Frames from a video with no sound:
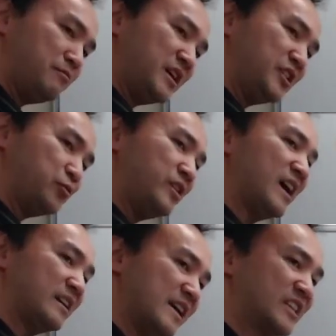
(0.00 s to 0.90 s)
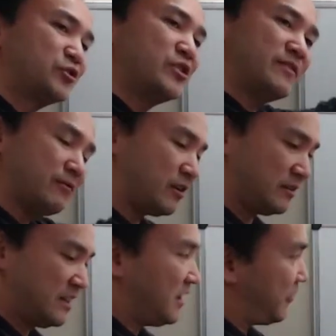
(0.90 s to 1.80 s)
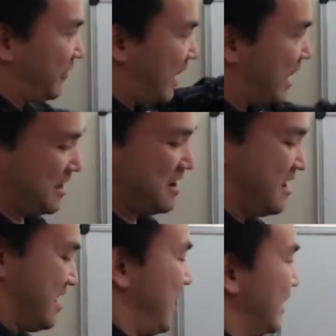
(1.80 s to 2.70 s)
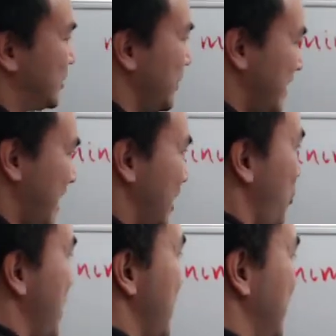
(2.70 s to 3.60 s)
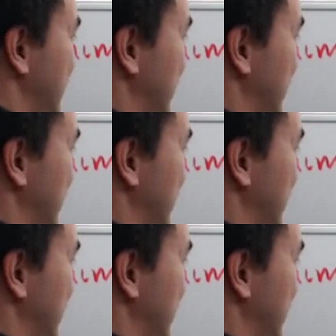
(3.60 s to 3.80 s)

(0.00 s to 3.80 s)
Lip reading: means we're at the extreme of high. And so in that way,